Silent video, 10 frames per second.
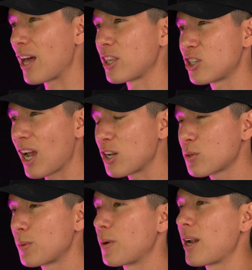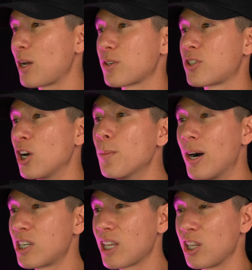The shadows were brought out so
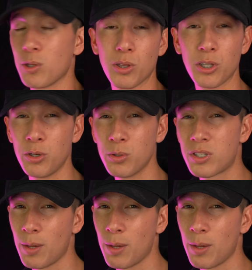much that you lose